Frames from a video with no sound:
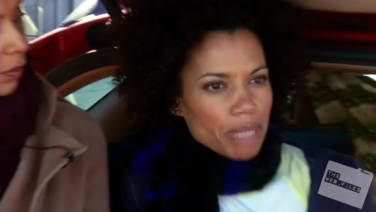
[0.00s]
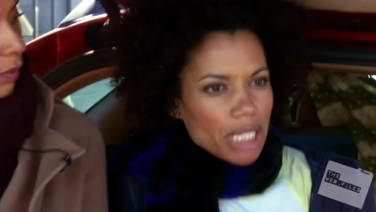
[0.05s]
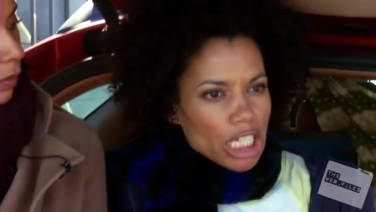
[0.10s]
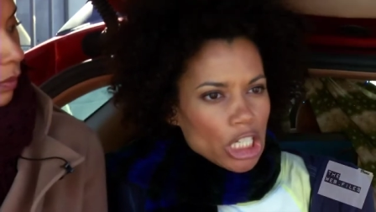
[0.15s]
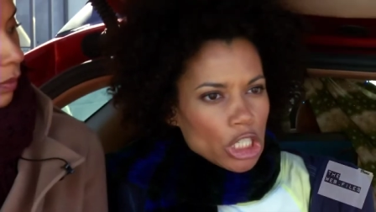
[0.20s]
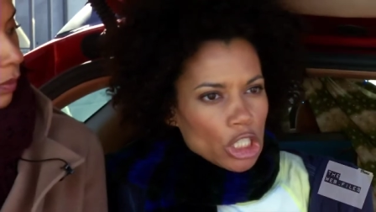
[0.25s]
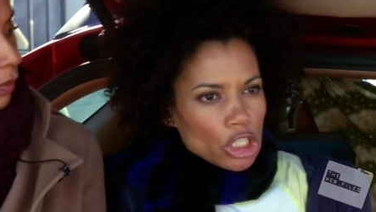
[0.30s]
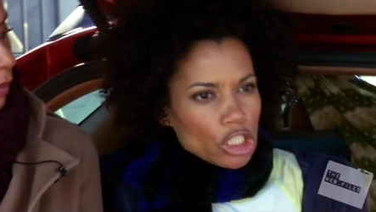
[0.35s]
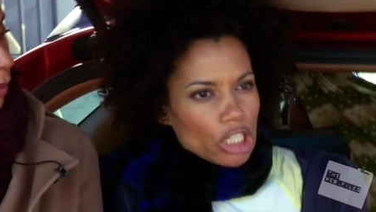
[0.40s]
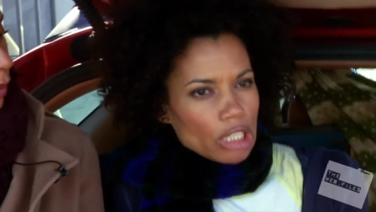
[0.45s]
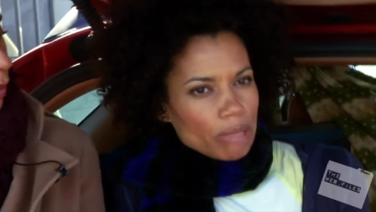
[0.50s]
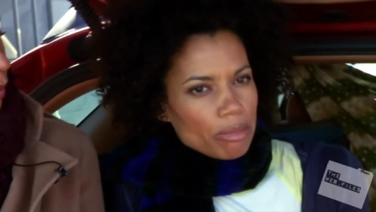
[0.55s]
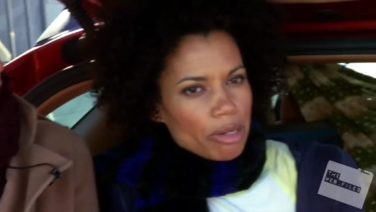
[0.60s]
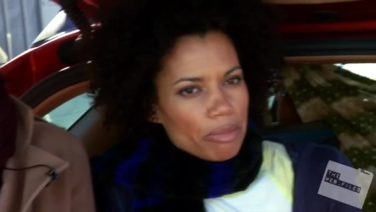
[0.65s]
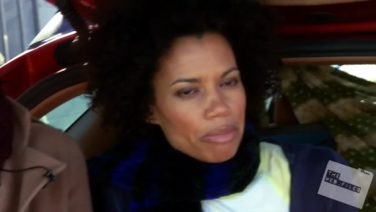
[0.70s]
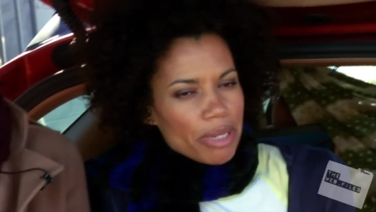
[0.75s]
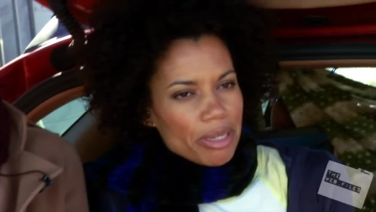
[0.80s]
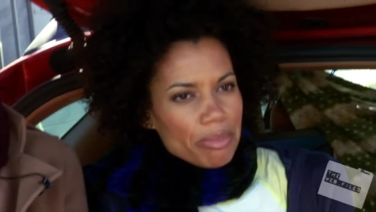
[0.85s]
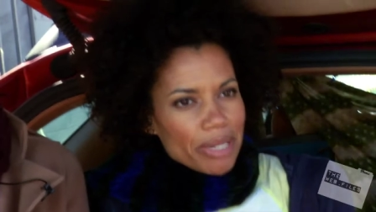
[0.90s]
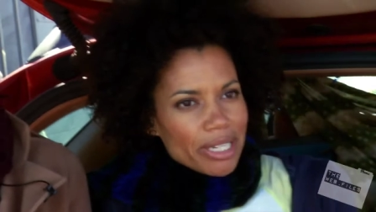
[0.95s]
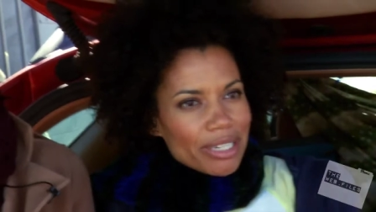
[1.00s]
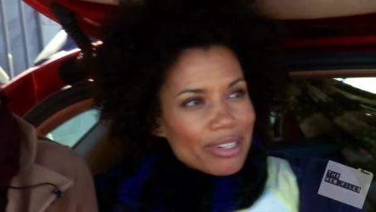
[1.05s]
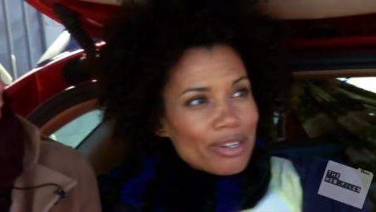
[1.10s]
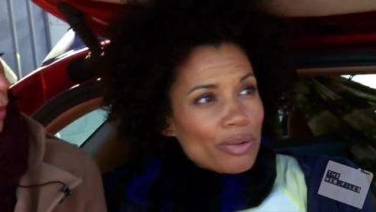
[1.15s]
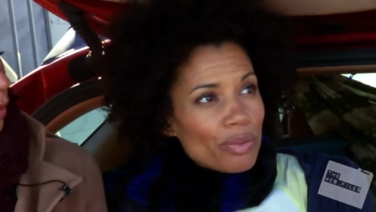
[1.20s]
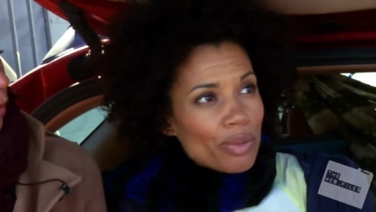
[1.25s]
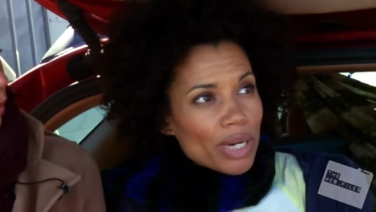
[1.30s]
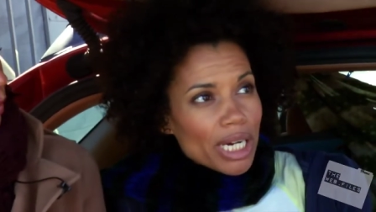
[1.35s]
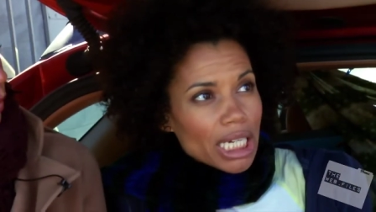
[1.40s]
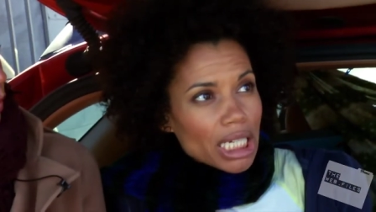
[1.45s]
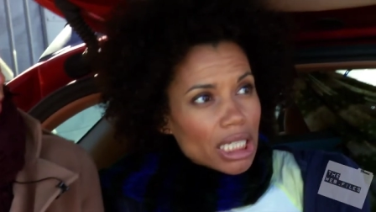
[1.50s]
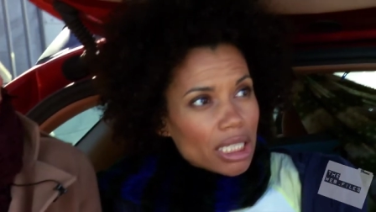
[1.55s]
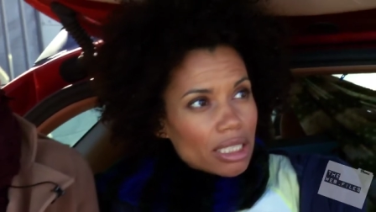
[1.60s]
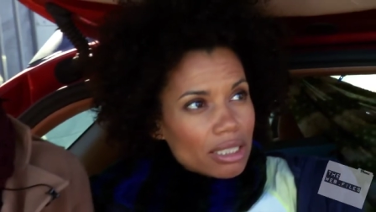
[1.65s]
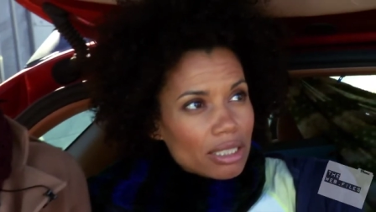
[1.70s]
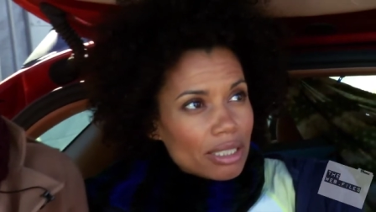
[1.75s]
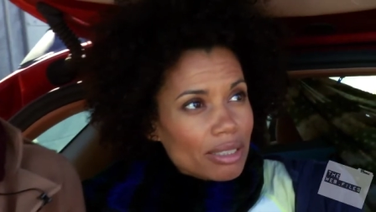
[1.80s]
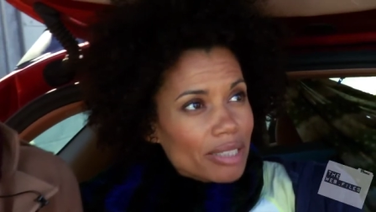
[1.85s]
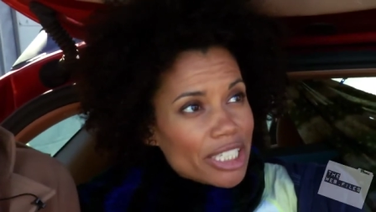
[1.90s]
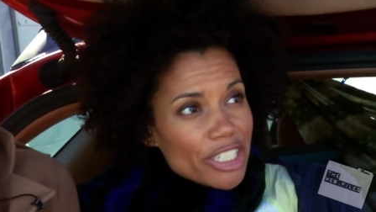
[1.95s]
like, oh, it's all about me. But you know what?
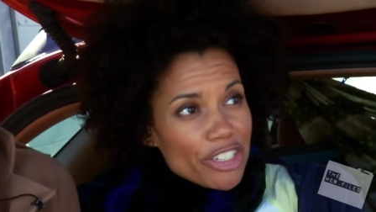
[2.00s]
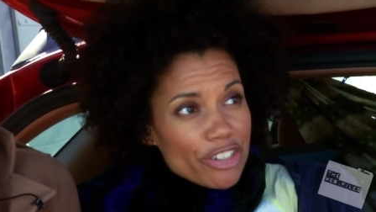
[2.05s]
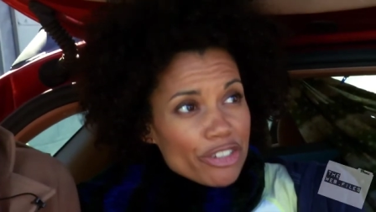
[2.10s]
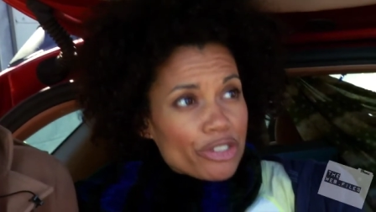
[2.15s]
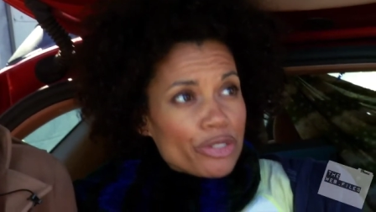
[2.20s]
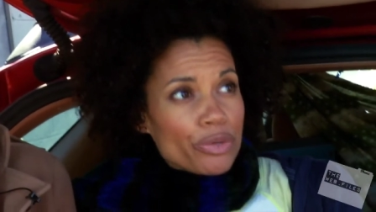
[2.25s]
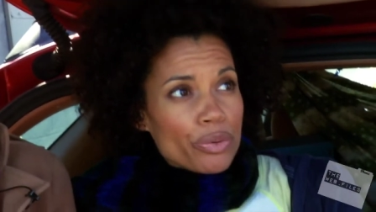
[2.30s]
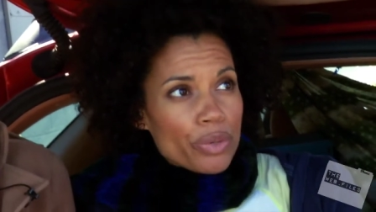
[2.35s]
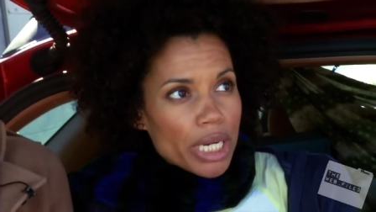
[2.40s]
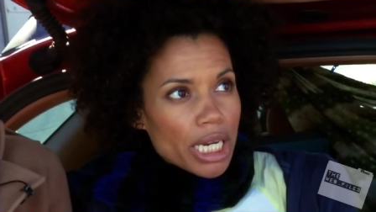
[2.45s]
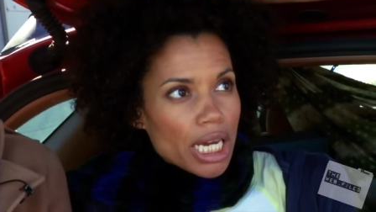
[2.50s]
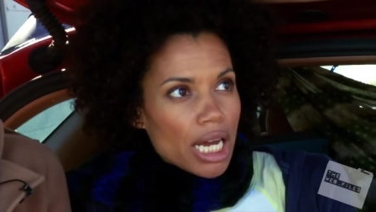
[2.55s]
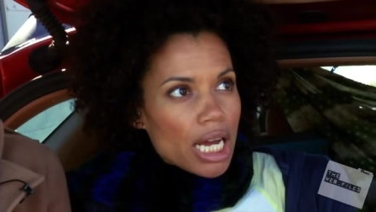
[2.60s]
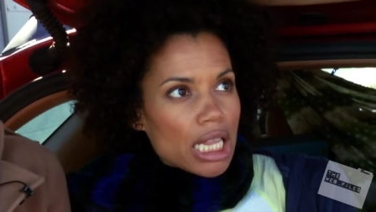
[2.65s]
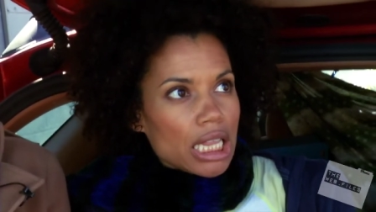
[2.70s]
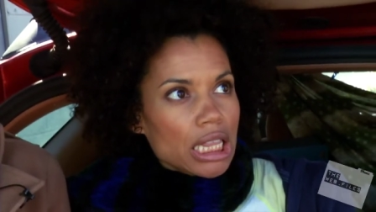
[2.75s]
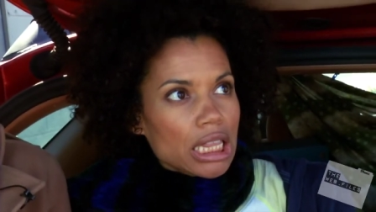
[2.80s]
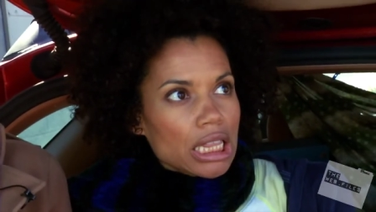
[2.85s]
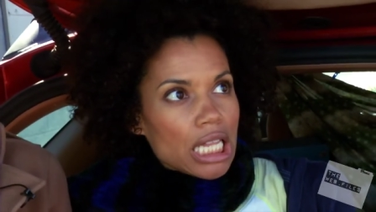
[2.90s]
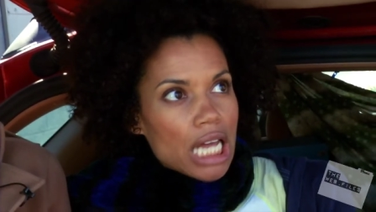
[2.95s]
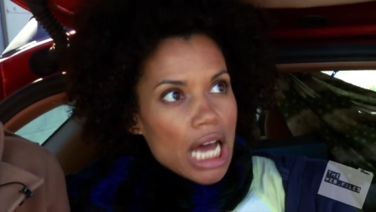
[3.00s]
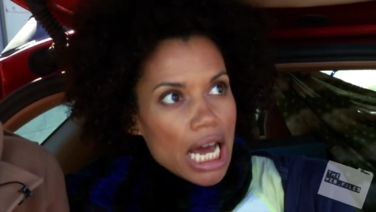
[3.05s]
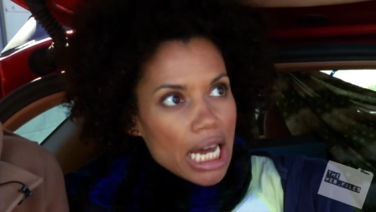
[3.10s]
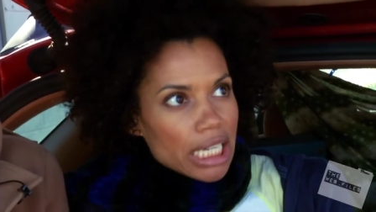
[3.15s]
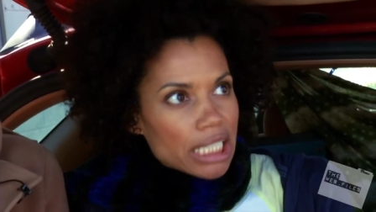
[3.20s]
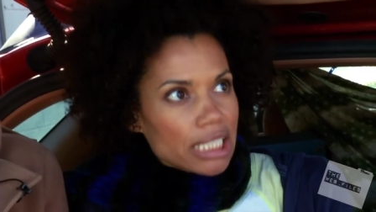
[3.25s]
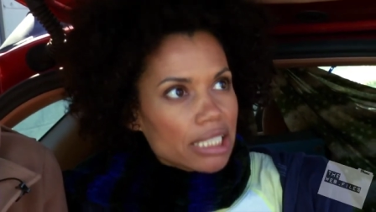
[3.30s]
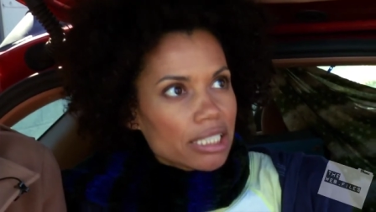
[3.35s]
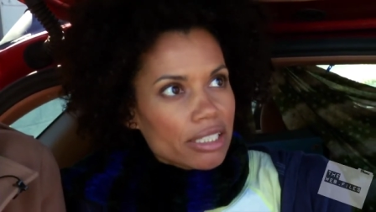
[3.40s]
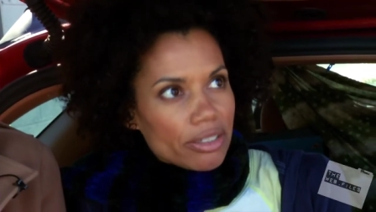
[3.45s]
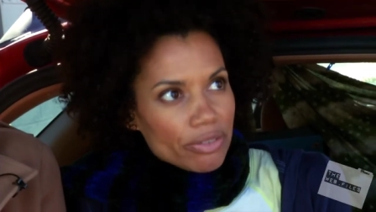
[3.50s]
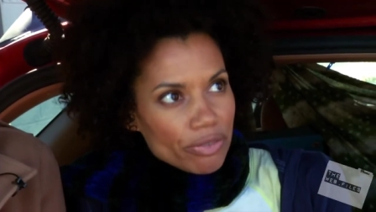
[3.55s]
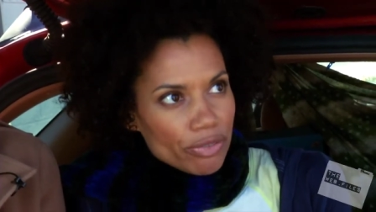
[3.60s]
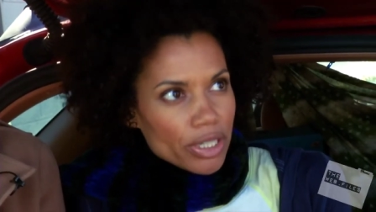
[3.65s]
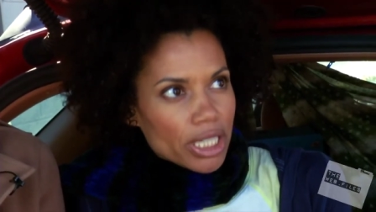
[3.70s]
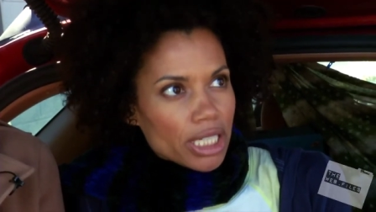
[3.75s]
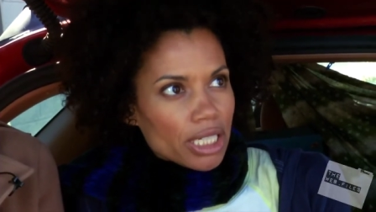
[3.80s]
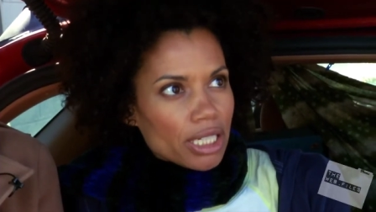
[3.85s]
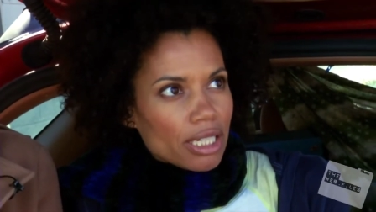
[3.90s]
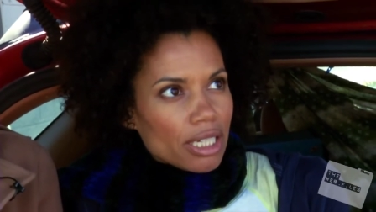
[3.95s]
Sometimes you're doing a lot of
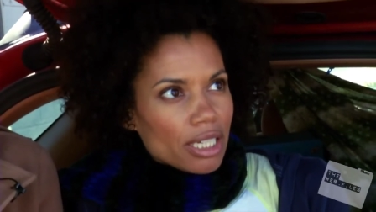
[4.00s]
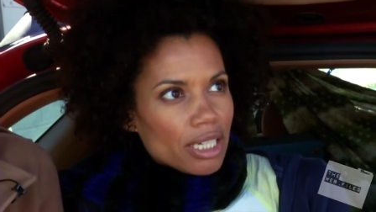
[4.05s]
different